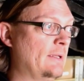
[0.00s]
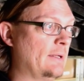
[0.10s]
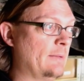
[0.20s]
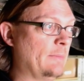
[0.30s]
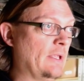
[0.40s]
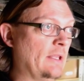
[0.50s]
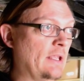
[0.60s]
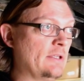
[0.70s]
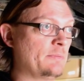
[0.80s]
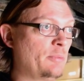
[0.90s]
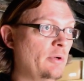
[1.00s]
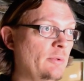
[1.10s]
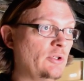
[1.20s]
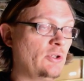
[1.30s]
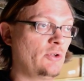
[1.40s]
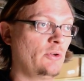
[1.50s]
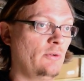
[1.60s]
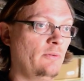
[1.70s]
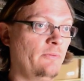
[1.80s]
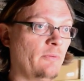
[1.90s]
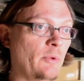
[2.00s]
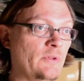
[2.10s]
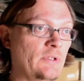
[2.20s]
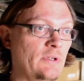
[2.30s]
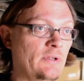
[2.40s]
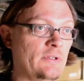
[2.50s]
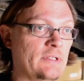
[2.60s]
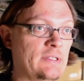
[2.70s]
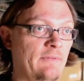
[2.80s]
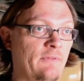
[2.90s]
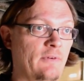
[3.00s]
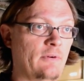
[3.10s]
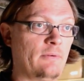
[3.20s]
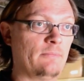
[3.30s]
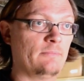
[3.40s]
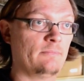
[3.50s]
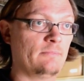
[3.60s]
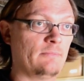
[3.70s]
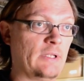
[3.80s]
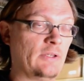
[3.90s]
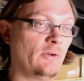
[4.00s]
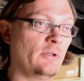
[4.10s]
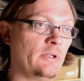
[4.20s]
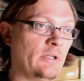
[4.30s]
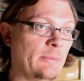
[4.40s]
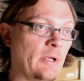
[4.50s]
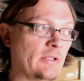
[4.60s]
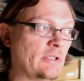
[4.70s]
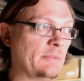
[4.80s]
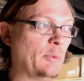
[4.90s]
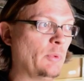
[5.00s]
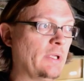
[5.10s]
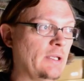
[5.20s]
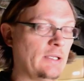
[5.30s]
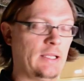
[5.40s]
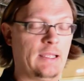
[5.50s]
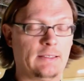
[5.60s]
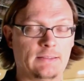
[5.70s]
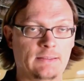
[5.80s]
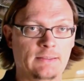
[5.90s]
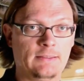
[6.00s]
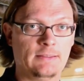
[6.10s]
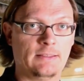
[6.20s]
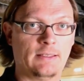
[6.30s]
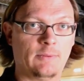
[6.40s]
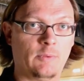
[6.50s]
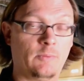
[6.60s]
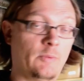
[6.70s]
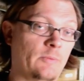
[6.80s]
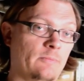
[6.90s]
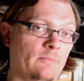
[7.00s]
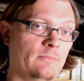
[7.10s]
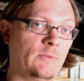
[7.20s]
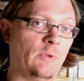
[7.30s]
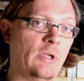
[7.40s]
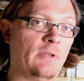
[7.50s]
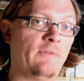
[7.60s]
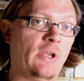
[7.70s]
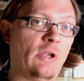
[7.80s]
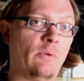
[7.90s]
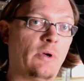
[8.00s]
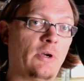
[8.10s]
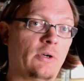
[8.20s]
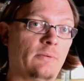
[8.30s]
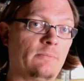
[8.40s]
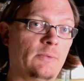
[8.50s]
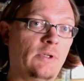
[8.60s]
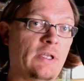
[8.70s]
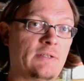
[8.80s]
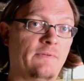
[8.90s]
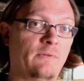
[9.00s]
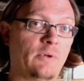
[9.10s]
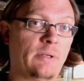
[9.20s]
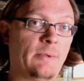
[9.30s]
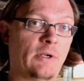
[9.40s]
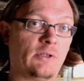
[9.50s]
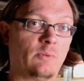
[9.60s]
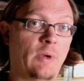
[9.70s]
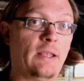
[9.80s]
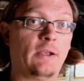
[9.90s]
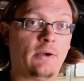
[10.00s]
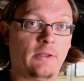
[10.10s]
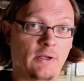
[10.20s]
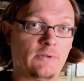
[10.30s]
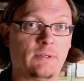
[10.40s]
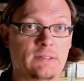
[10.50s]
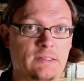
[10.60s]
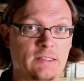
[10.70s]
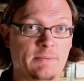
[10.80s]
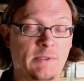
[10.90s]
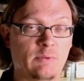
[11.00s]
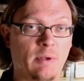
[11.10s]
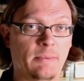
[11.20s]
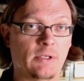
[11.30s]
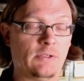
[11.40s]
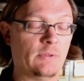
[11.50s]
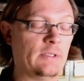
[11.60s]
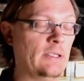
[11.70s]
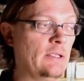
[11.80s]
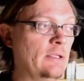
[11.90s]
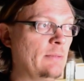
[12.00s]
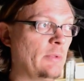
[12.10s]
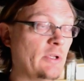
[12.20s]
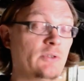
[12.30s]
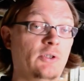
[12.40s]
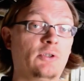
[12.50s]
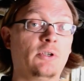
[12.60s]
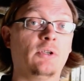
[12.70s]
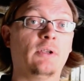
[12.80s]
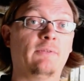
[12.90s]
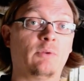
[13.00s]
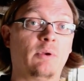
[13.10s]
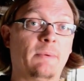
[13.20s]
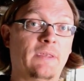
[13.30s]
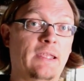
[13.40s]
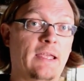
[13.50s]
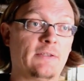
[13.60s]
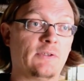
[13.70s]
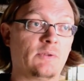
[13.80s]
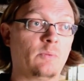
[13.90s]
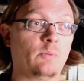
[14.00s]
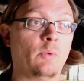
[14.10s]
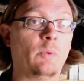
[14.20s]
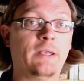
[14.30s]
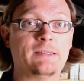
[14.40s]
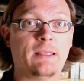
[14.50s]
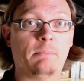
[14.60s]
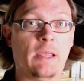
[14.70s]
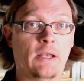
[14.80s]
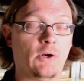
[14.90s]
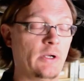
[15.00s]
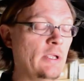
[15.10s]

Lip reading: And that is pretty much true for most years, except for like the earlier WRXs, but we'll get into that. We'll do another video on our 2004 WRX rally car that also has a six-speed swap into it. Long story short, you don't have to worry about the axles. Well, why does that matter?